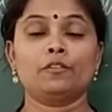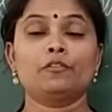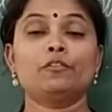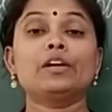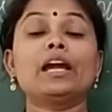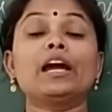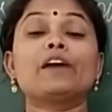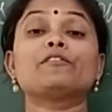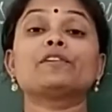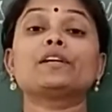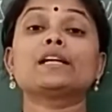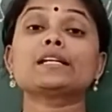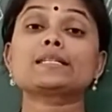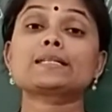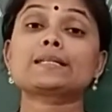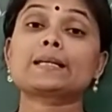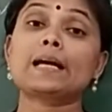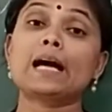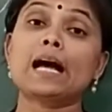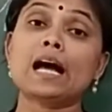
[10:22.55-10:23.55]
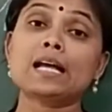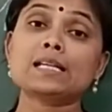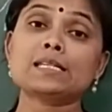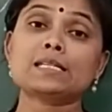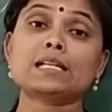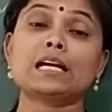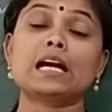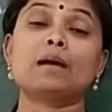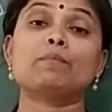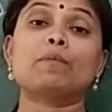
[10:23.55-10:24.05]
We have
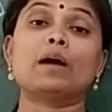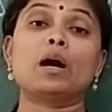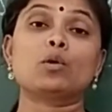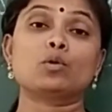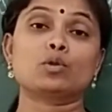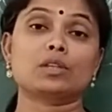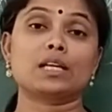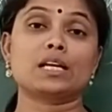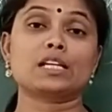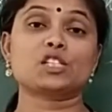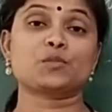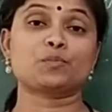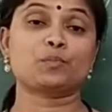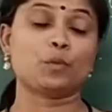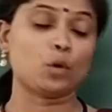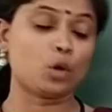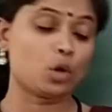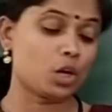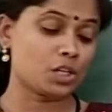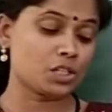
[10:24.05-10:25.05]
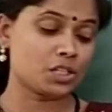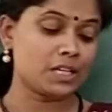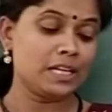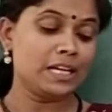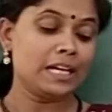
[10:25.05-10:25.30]
discussed about the spores.